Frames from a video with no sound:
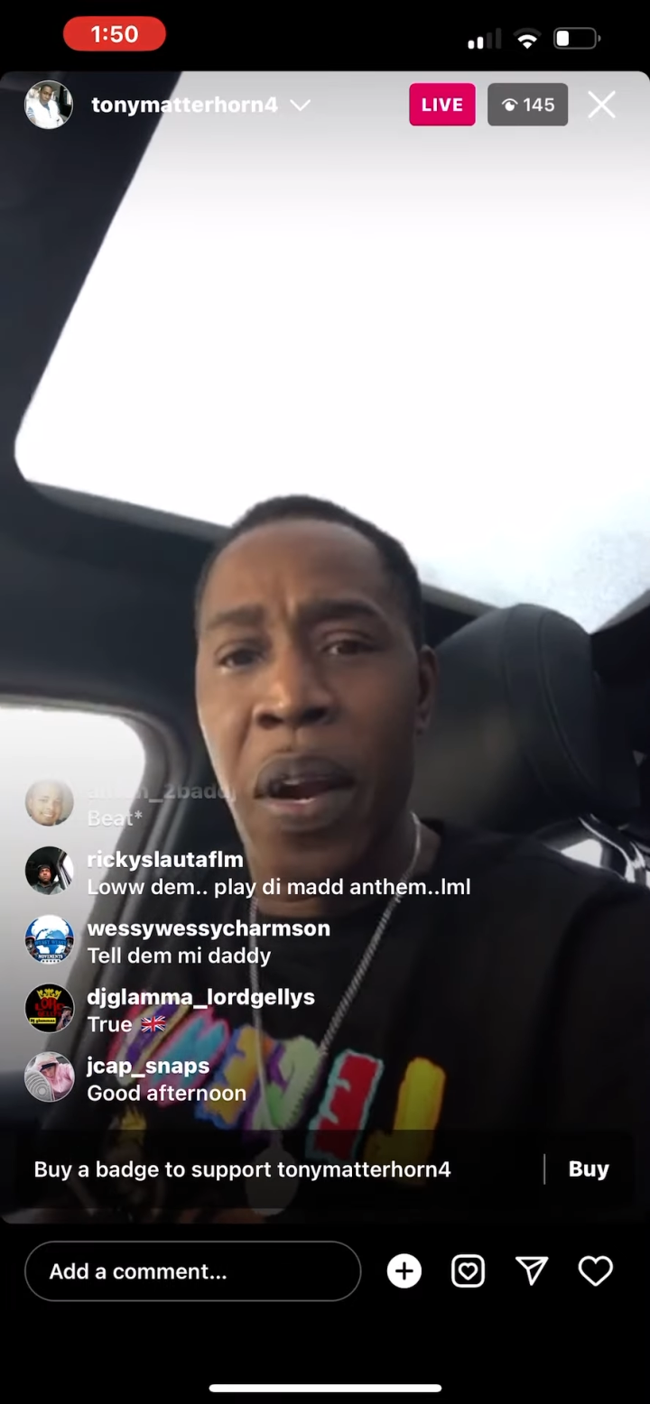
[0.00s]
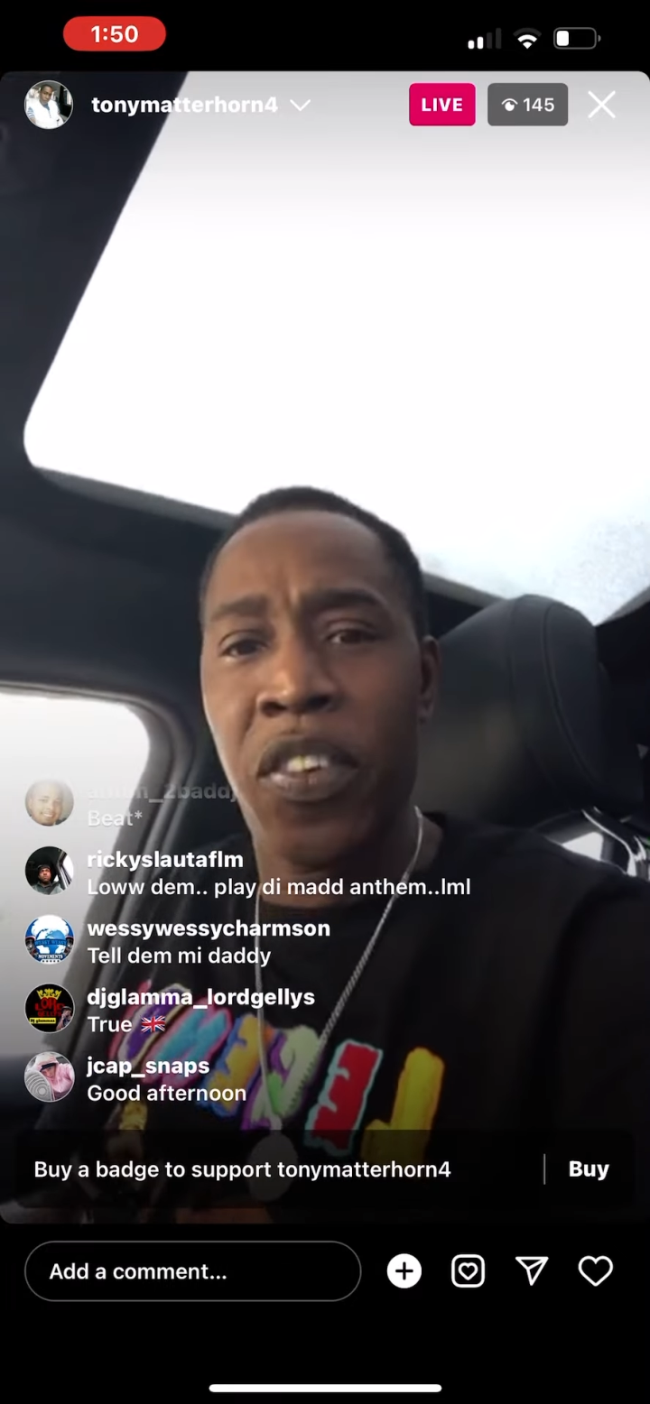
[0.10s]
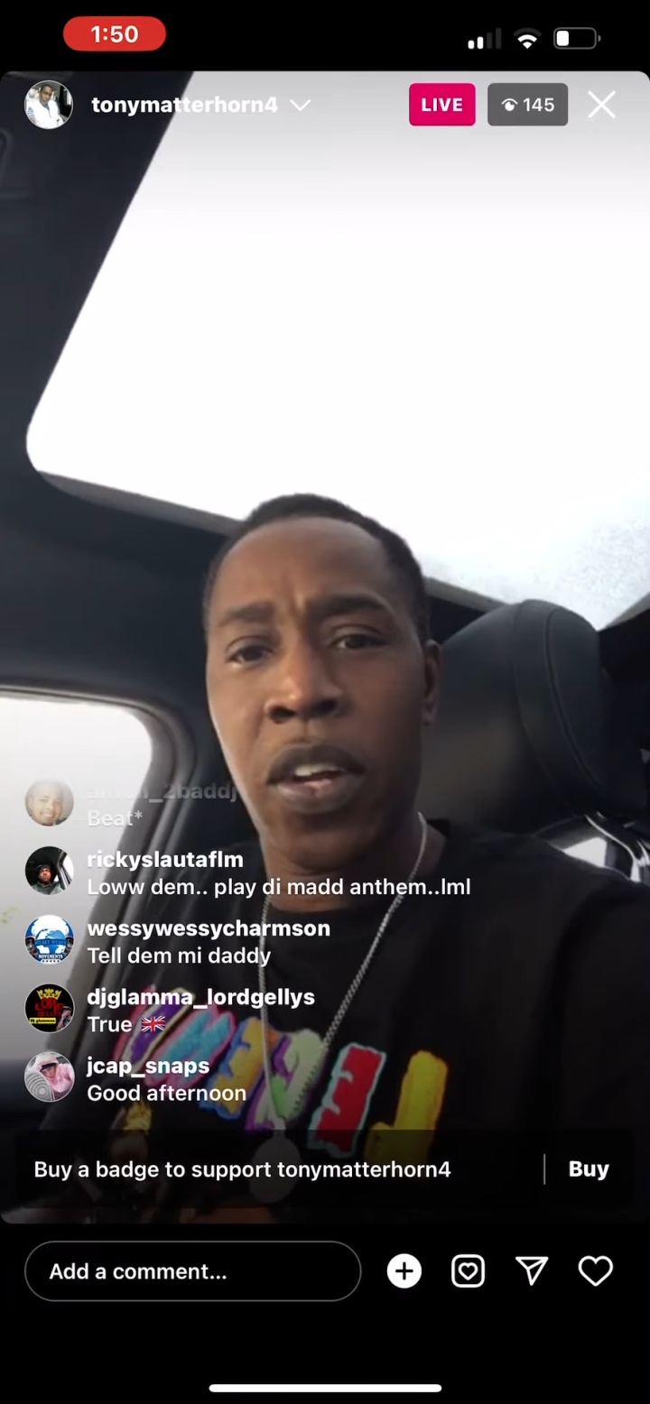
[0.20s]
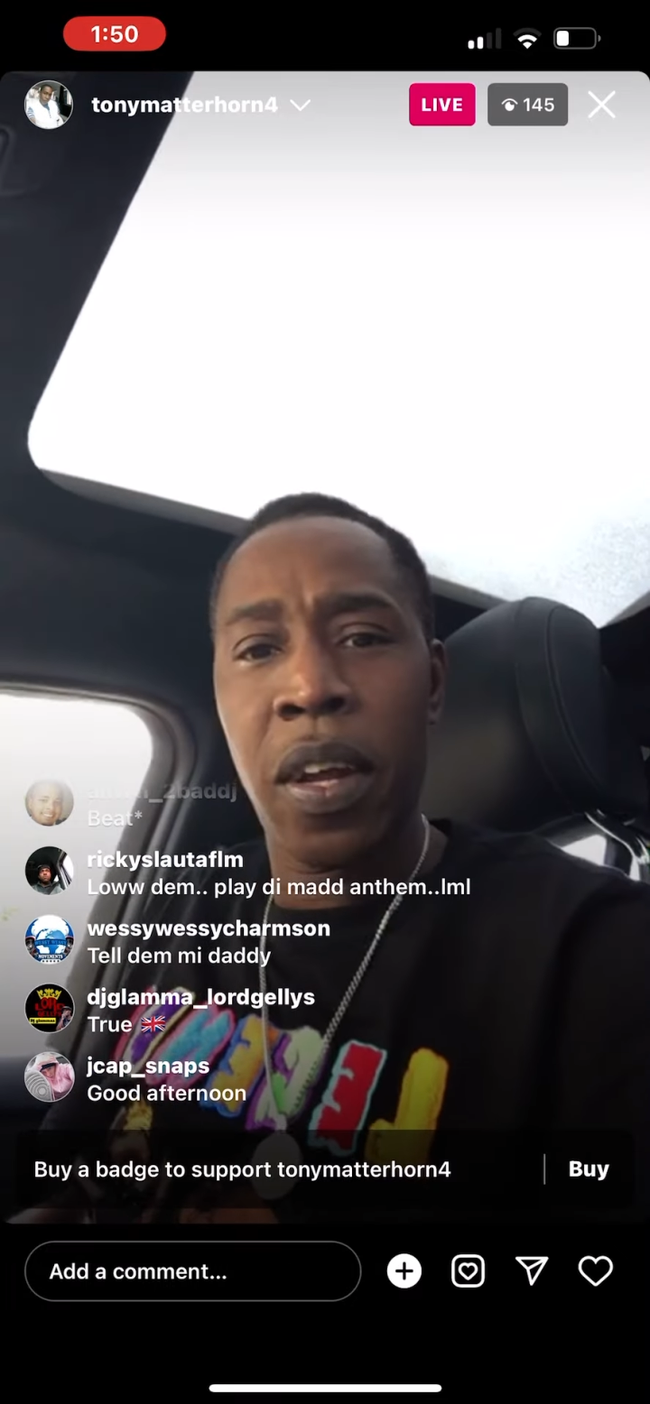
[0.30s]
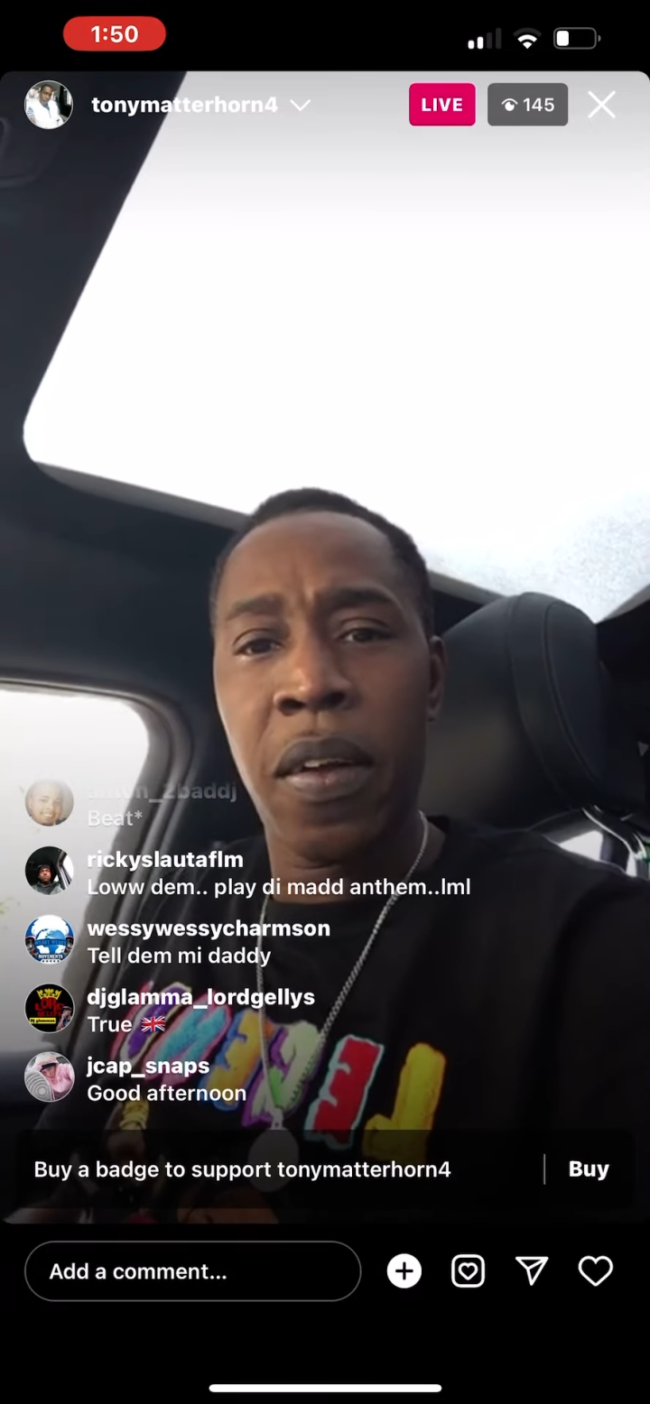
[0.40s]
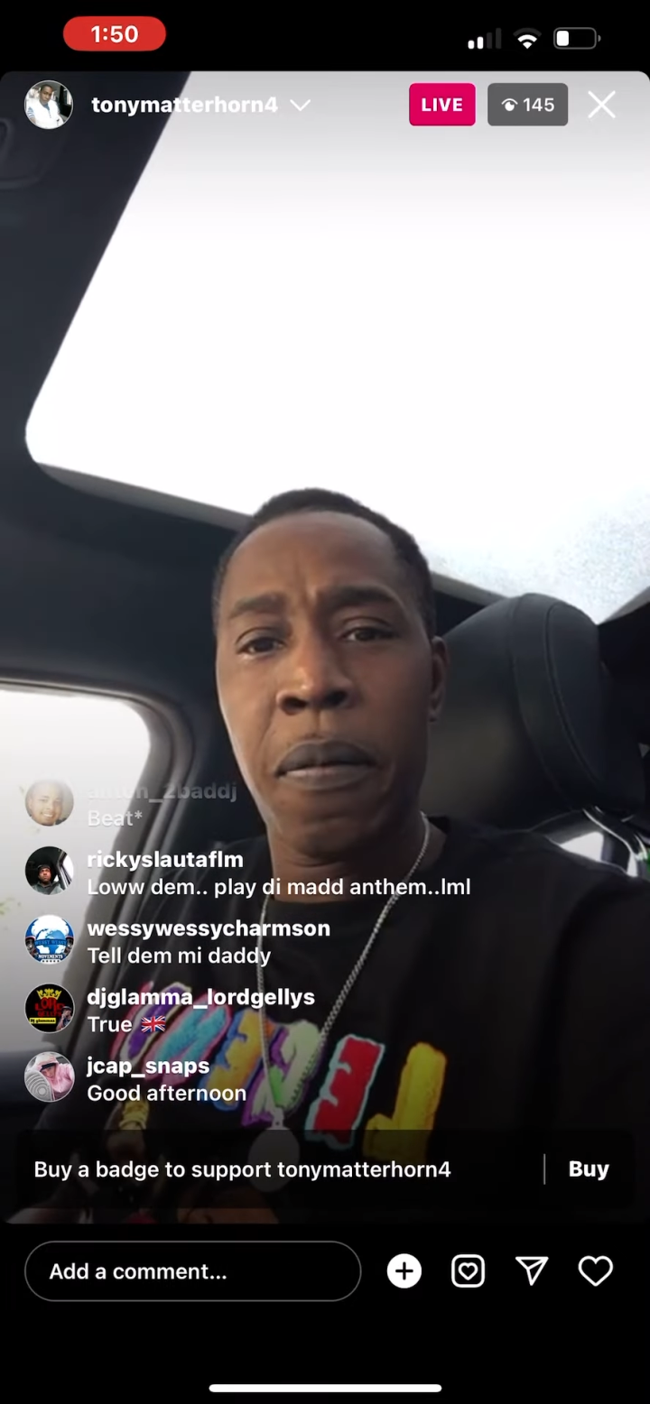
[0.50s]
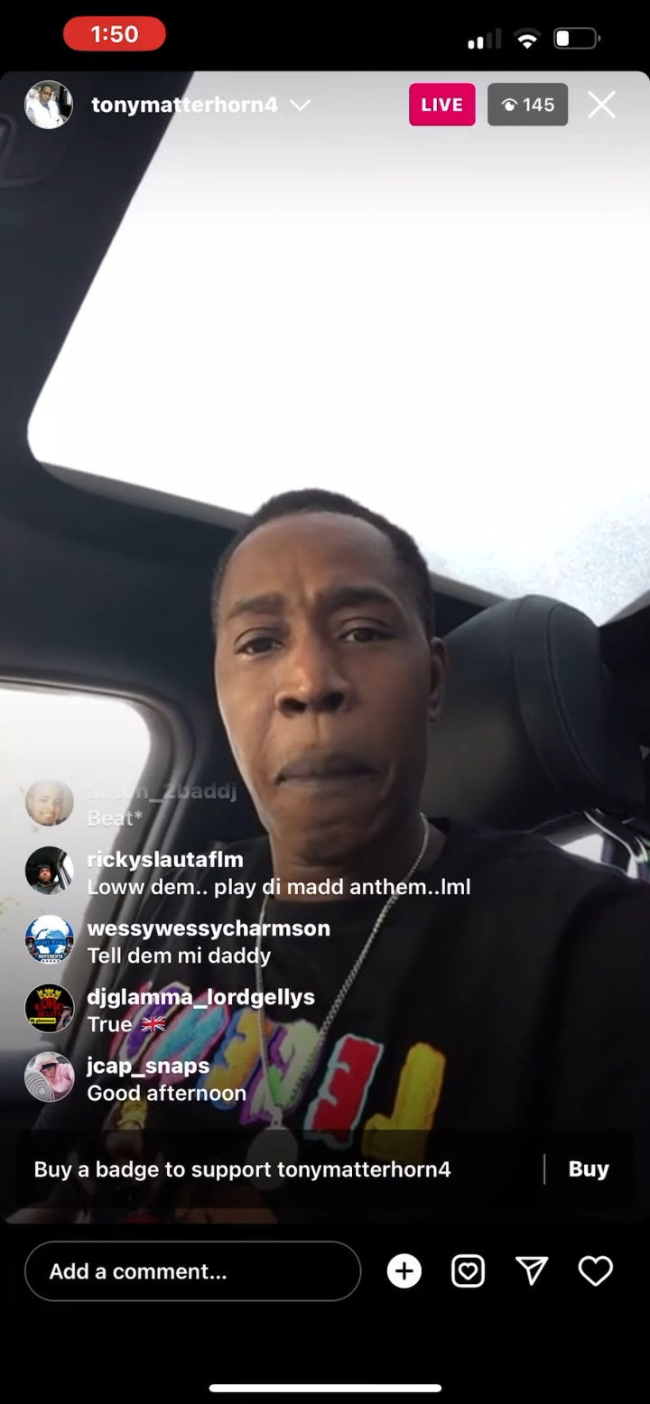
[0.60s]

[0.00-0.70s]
garage.